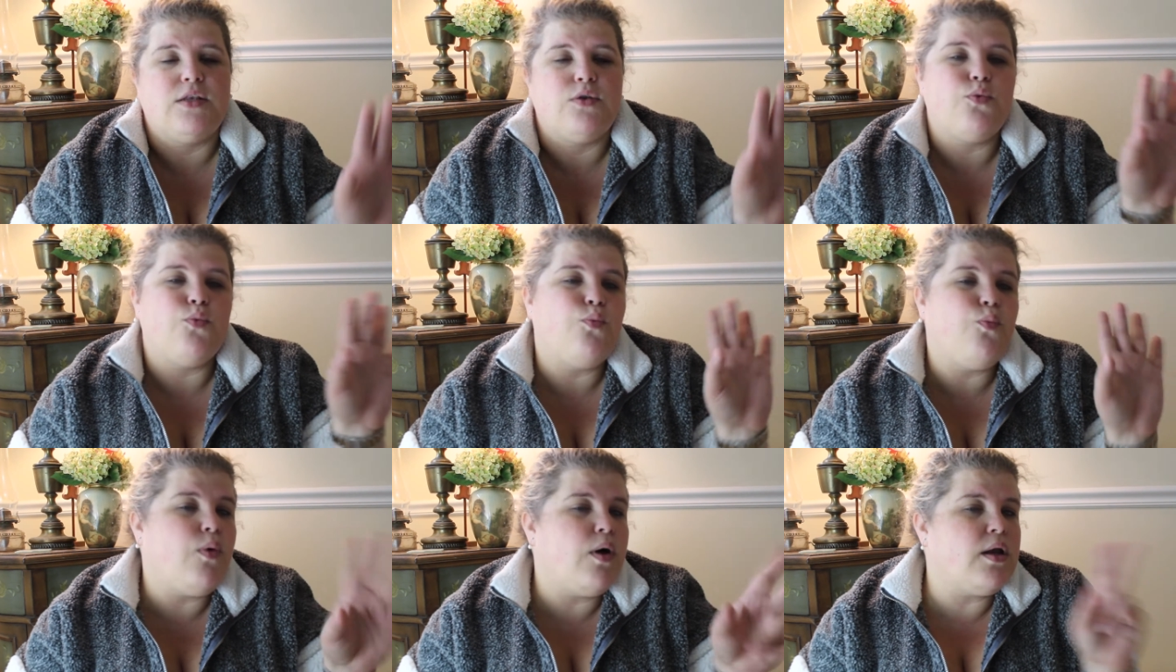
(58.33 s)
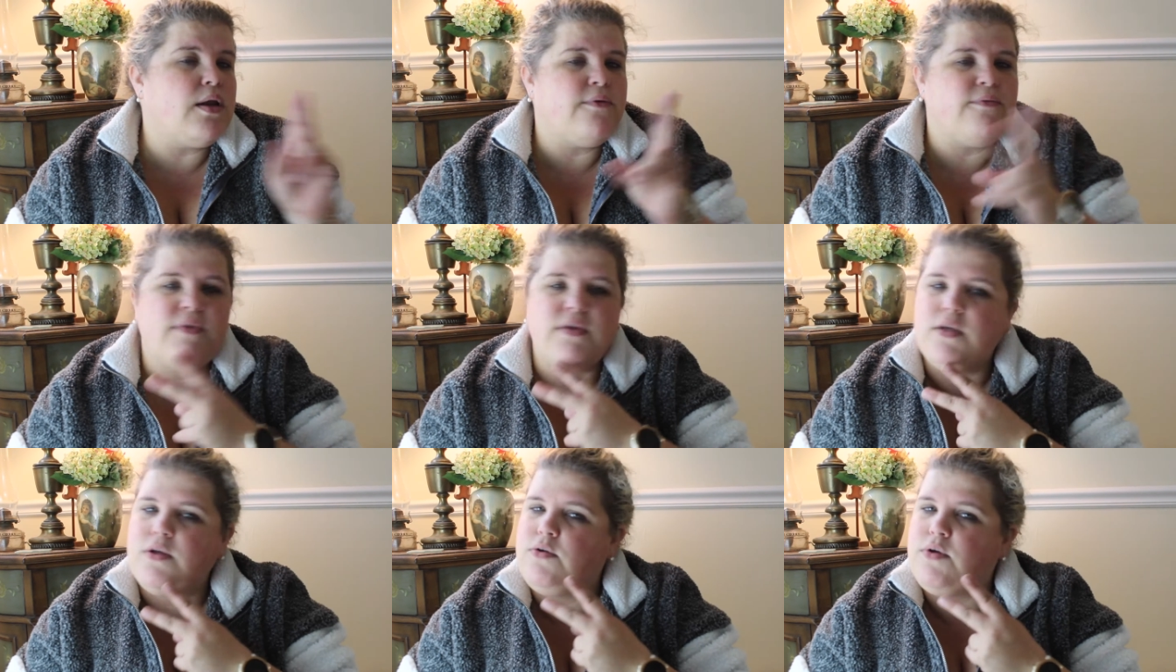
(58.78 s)
It's one
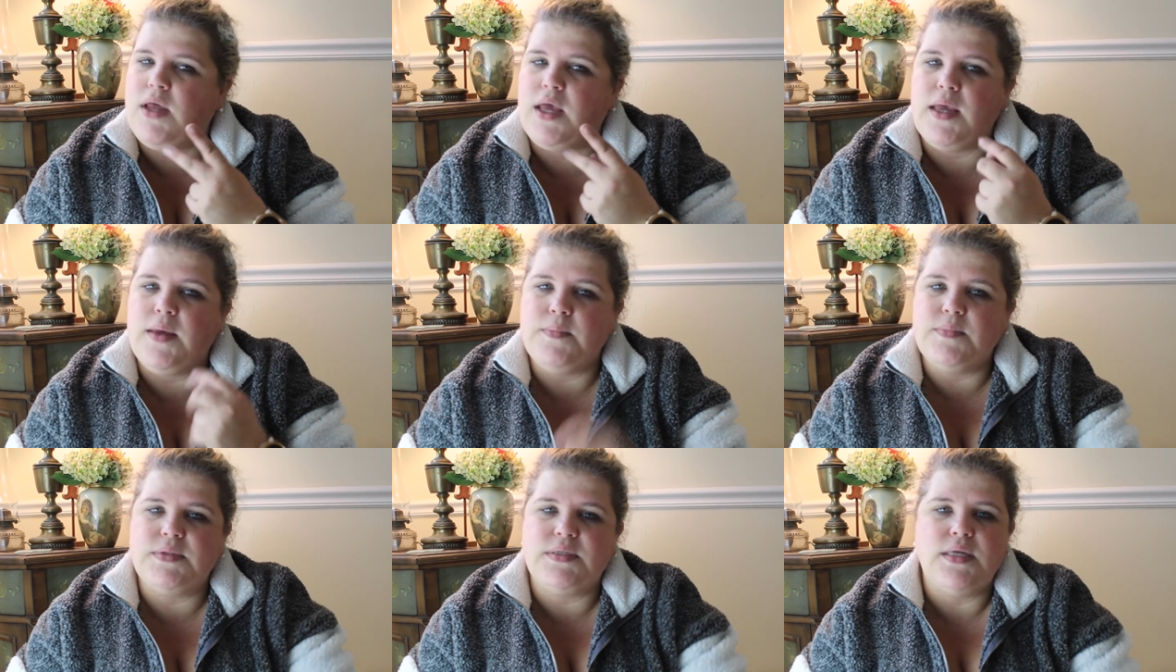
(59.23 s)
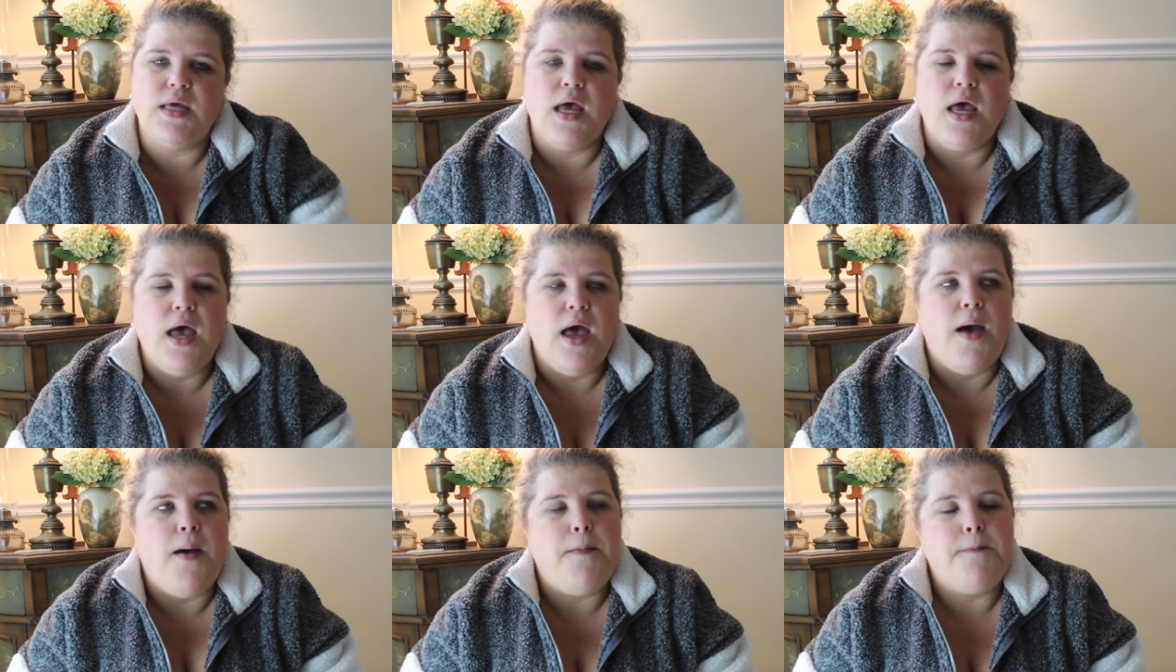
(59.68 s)
of the two names,
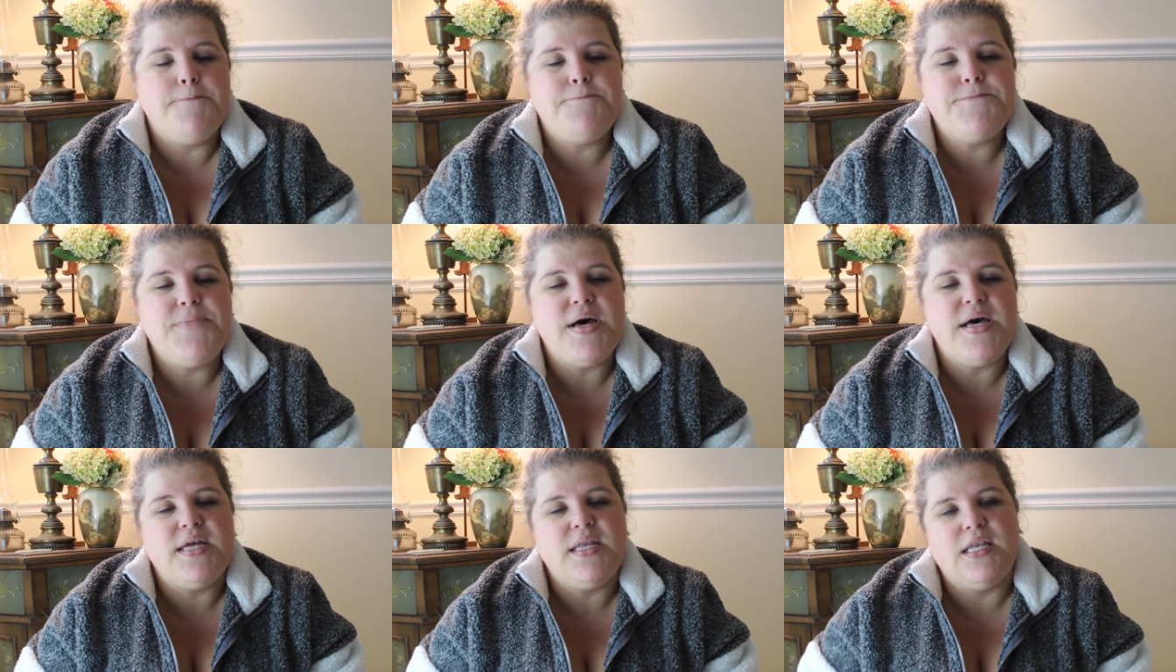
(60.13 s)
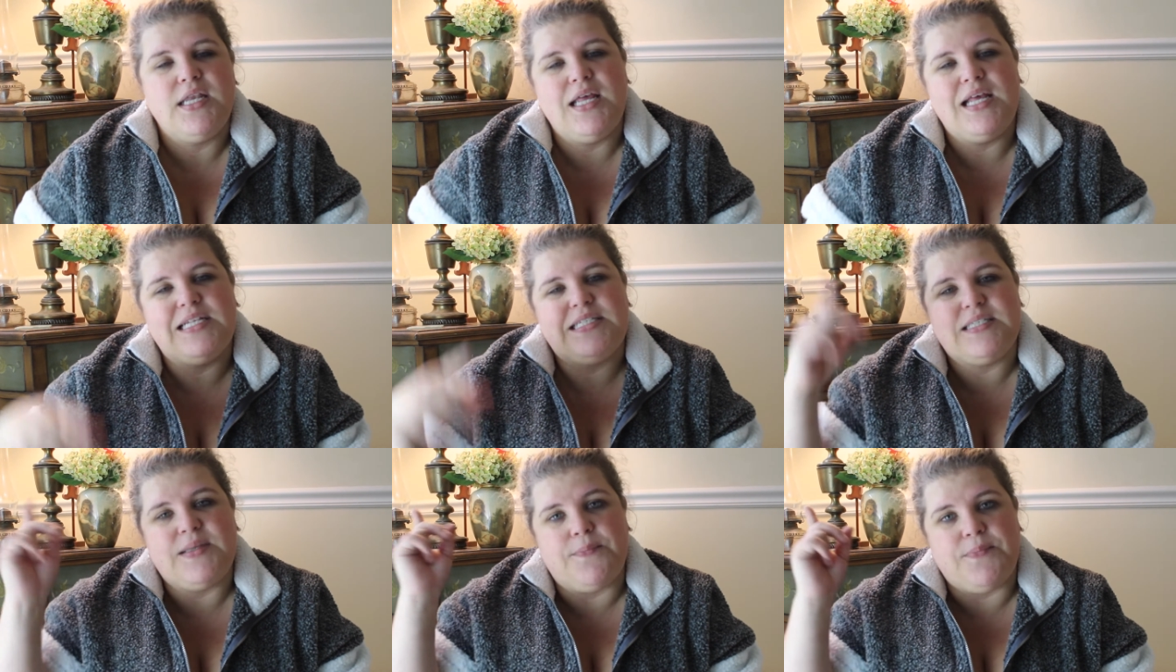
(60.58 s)
but
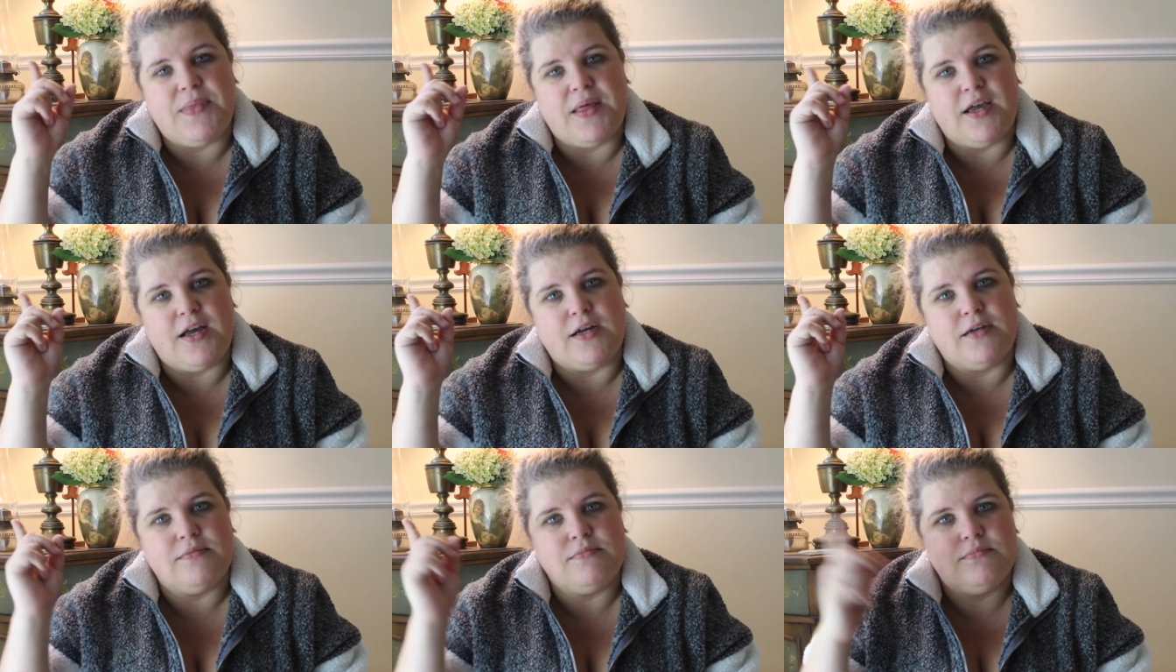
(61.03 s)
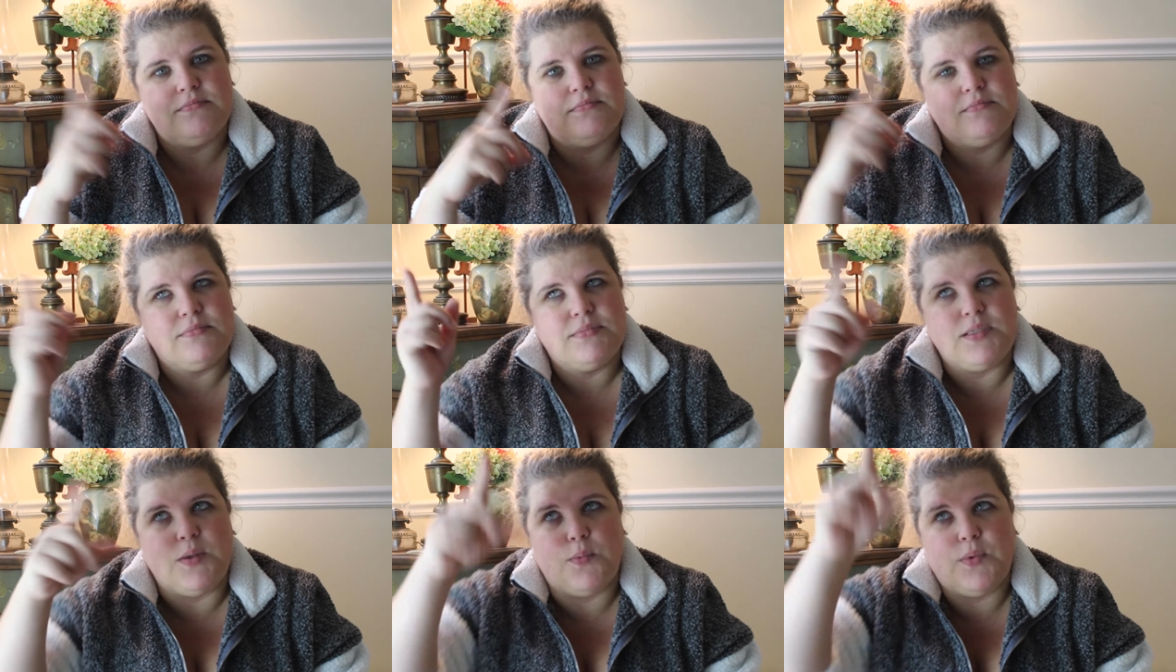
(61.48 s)
it's up there
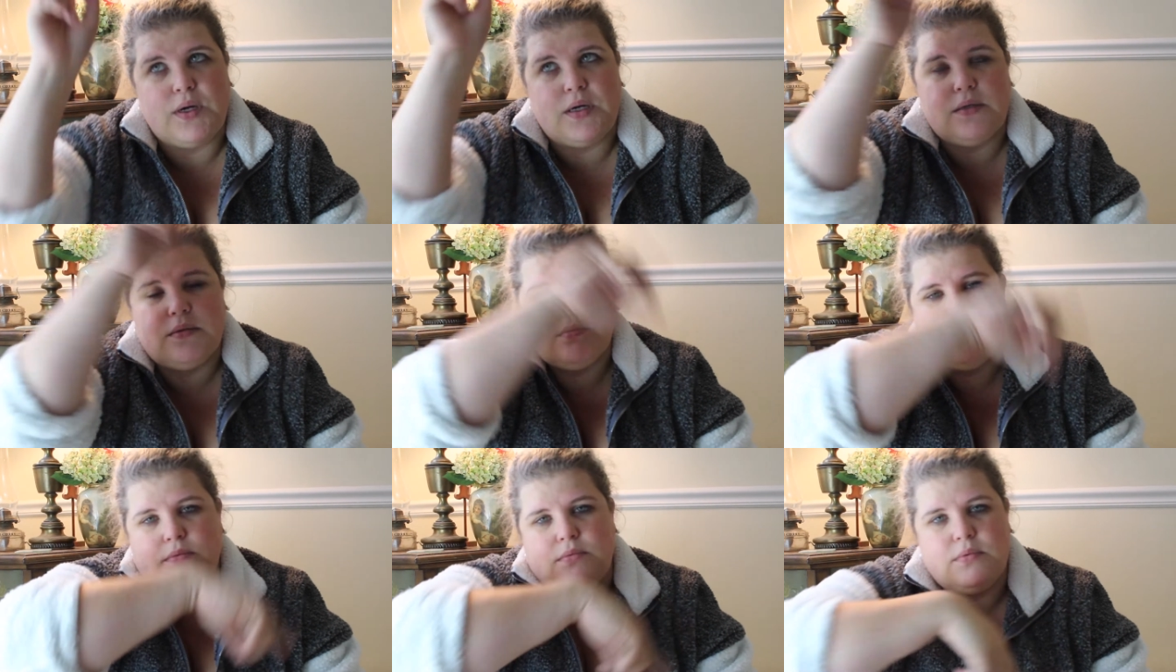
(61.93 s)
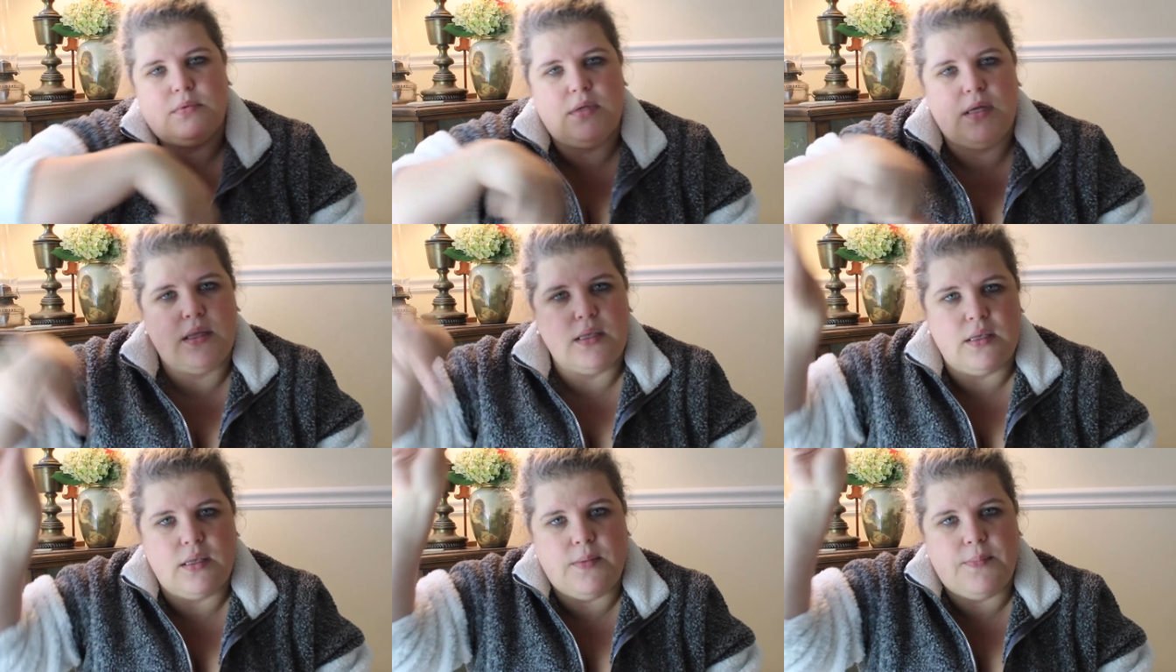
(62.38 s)
somewhere
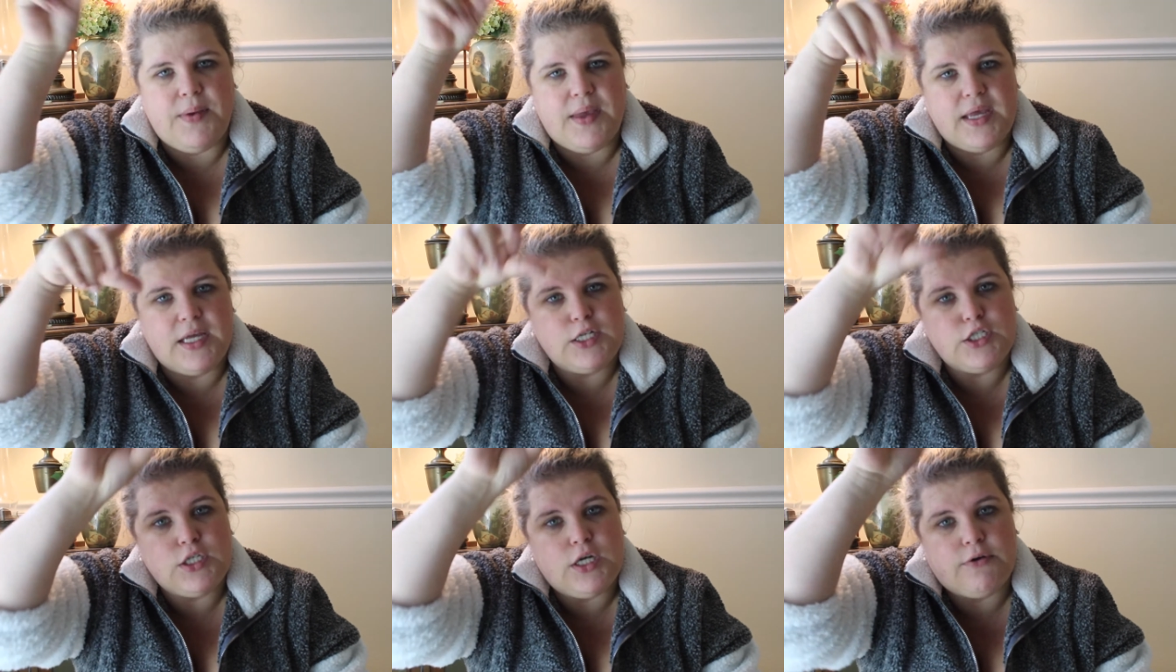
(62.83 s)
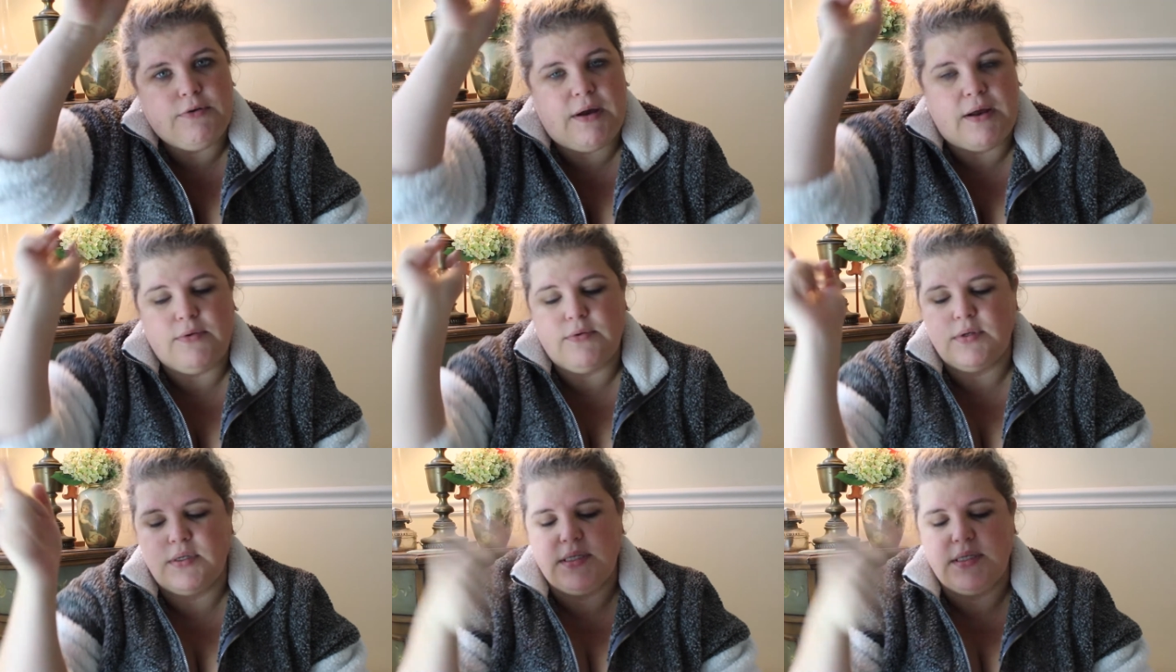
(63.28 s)
in the page, around,